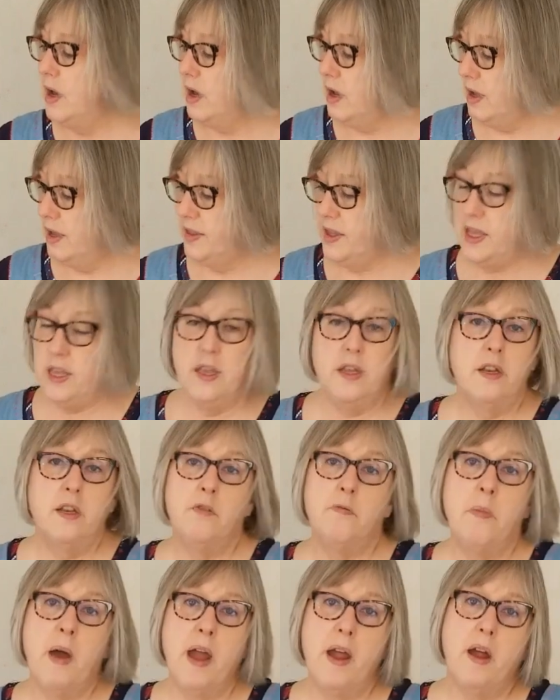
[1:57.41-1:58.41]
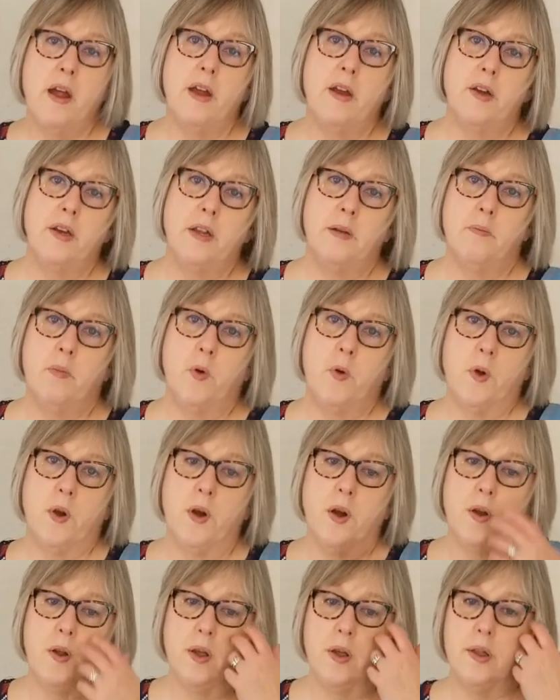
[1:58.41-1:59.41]
on the end of my ironing
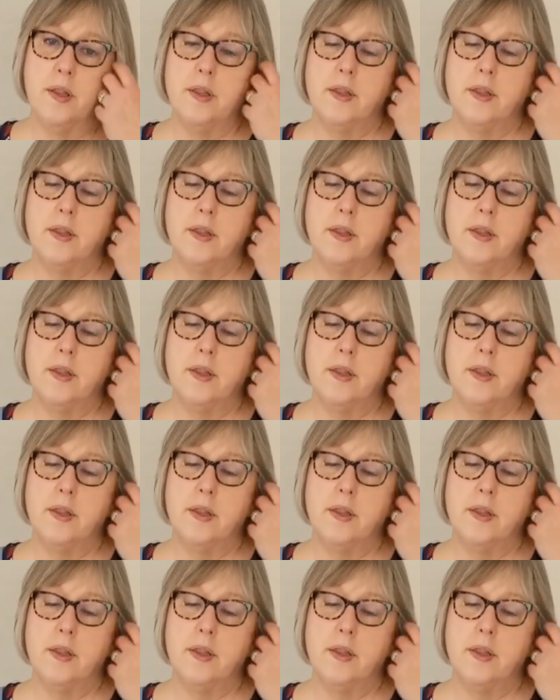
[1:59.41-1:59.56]
board